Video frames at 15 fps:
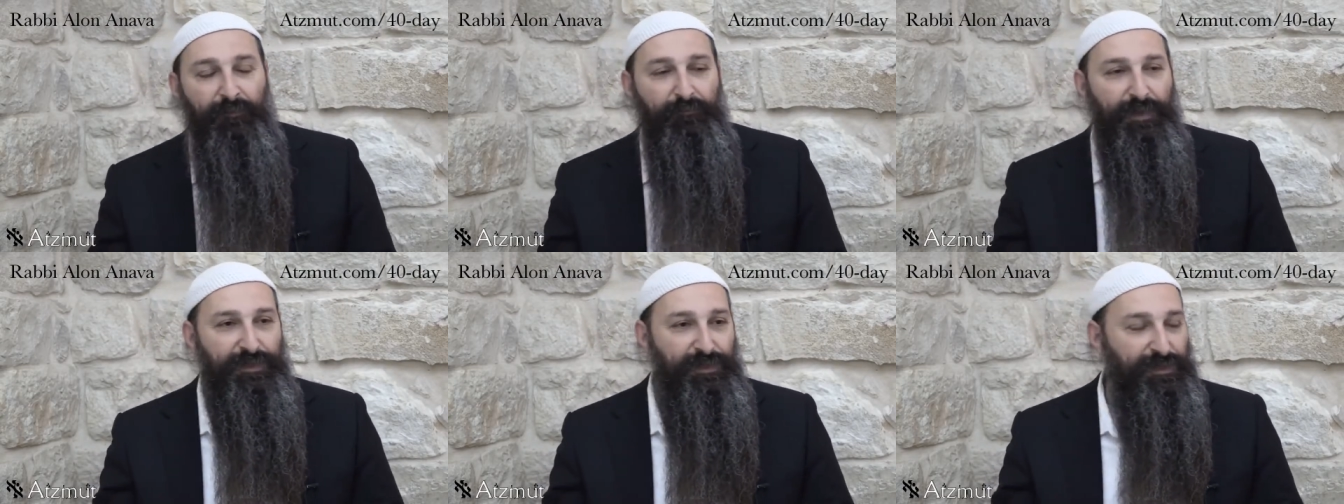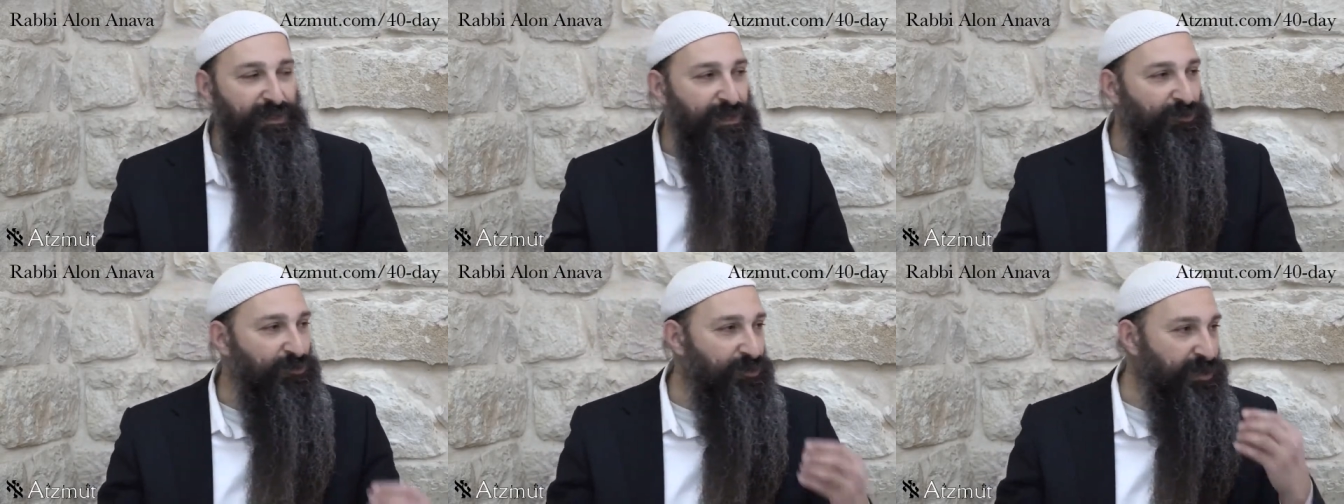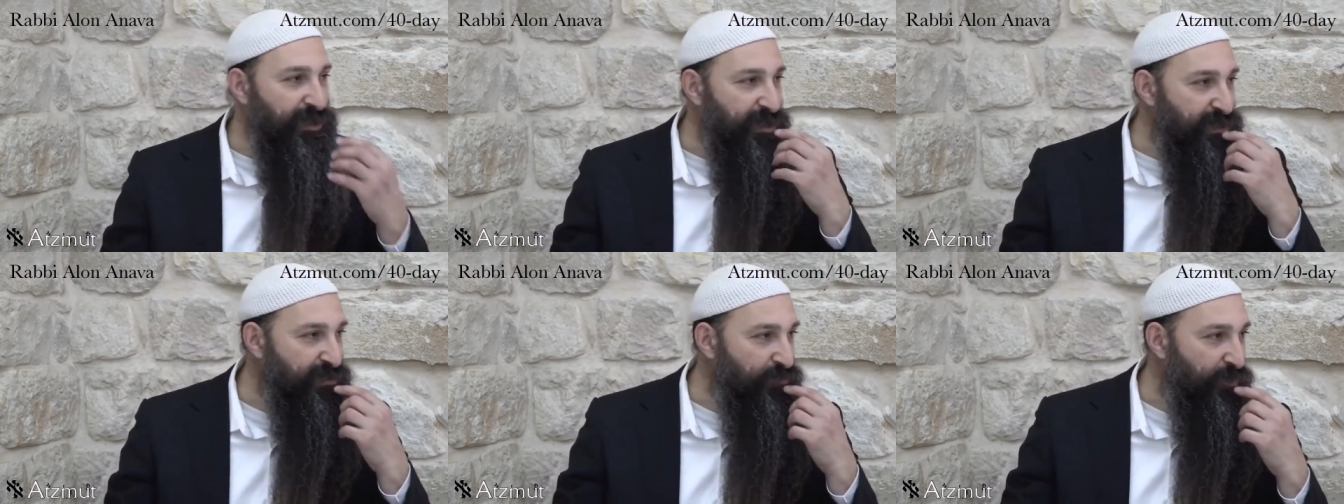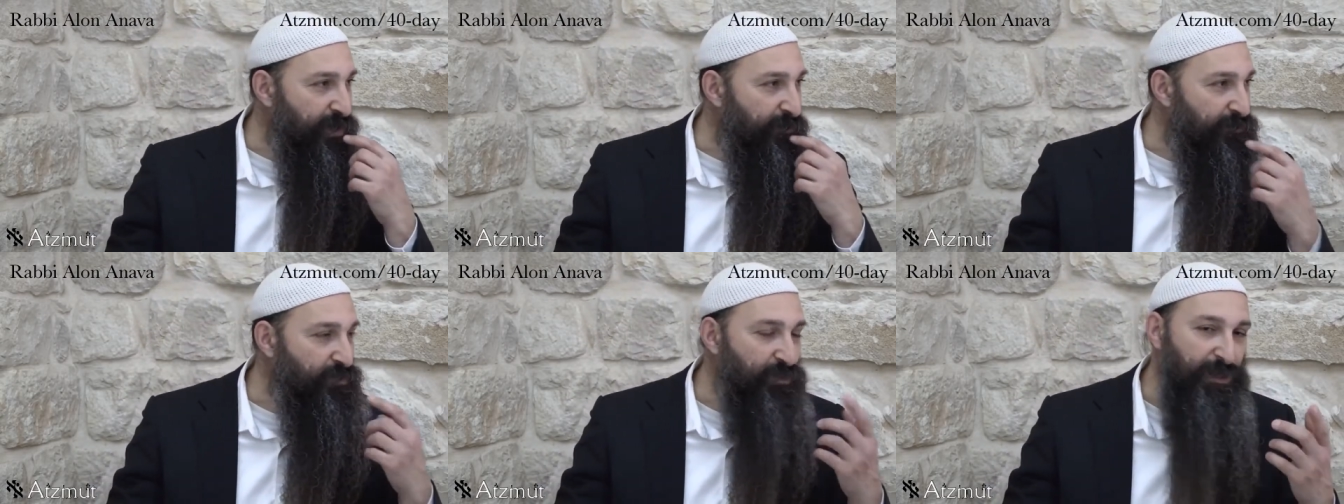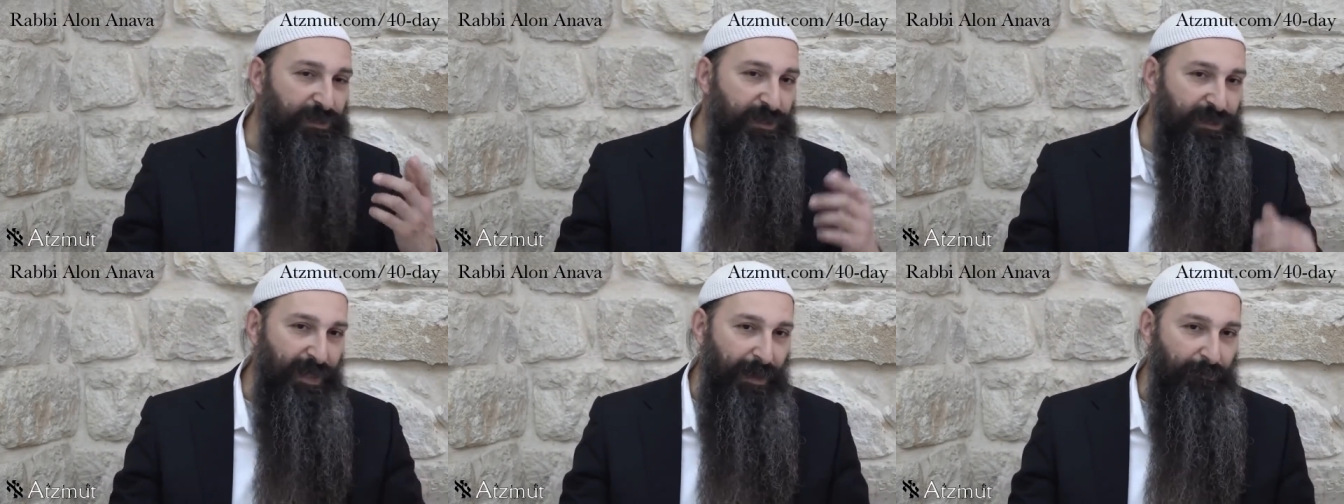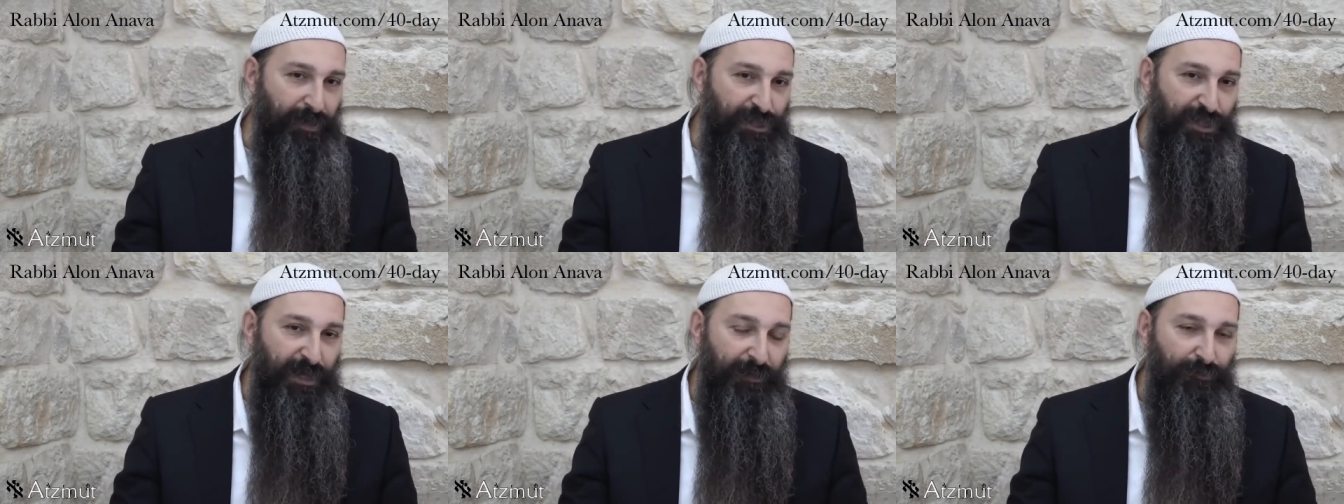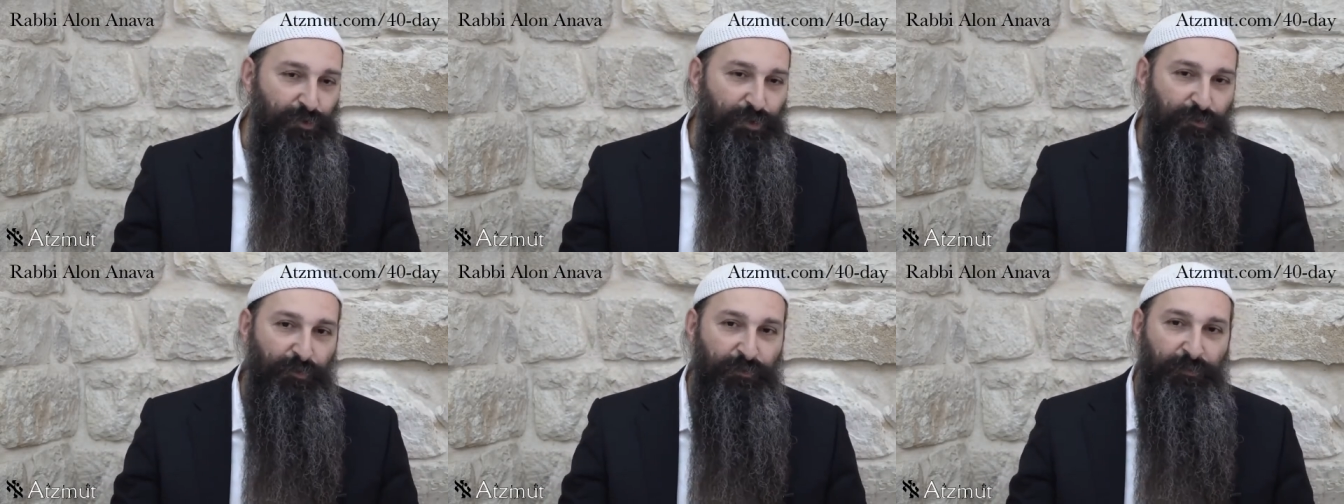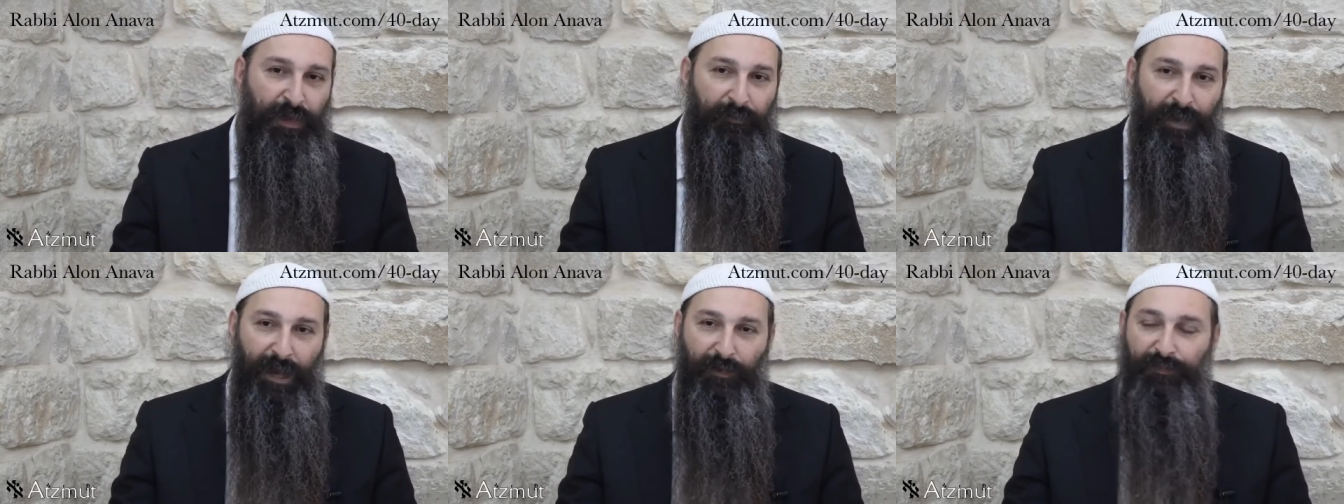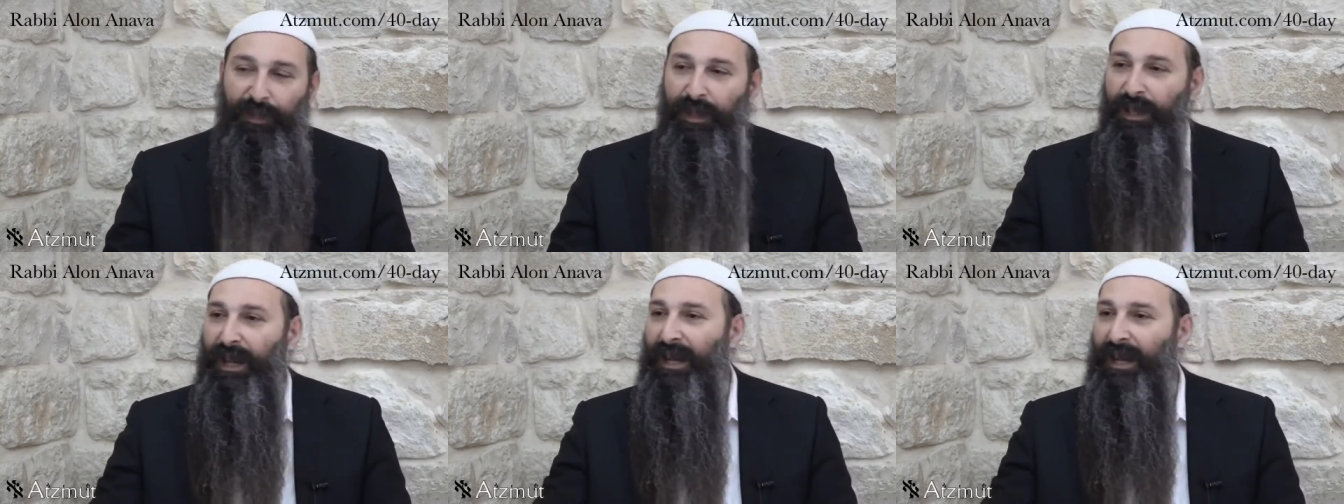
but the tikkun is what I'm doing, the damage that I'm doing with my mouth,